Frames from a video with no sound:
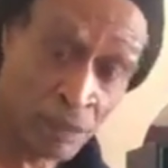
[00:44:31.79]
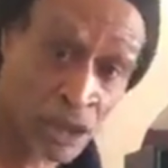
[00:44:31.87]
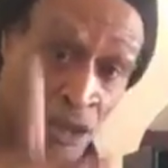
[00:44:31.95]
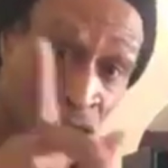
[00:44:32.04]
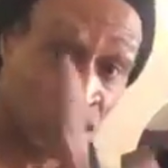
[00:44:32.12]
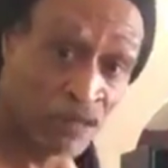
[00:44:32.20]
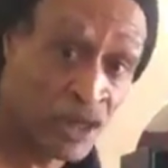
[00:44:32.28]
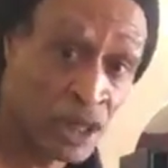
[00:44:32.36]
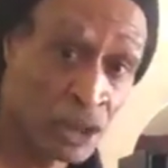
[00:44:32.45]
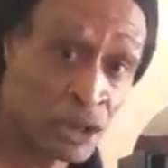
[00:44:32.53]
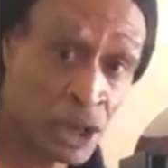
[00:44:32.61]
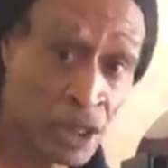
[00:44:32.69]
big up
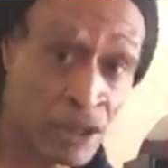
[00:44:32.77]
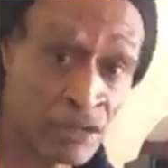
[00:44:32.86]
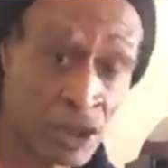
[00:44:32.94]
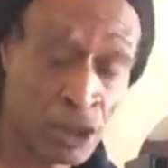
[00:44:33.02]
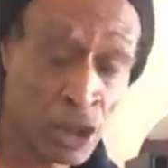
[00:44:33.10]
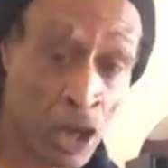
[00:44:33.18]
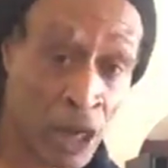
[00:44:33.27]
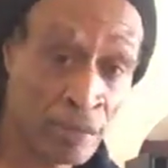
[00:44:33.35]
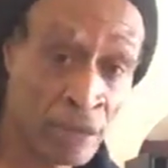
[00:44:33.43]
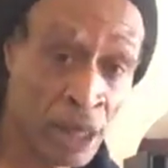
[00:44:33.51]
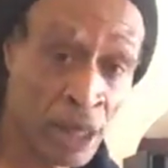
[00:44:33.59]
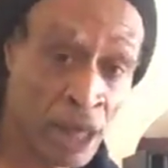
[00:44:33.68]
yourself each and every
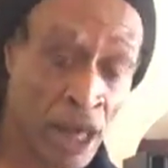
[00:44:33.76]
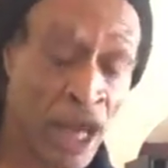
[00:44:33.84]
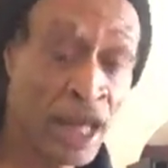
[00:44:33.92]
time.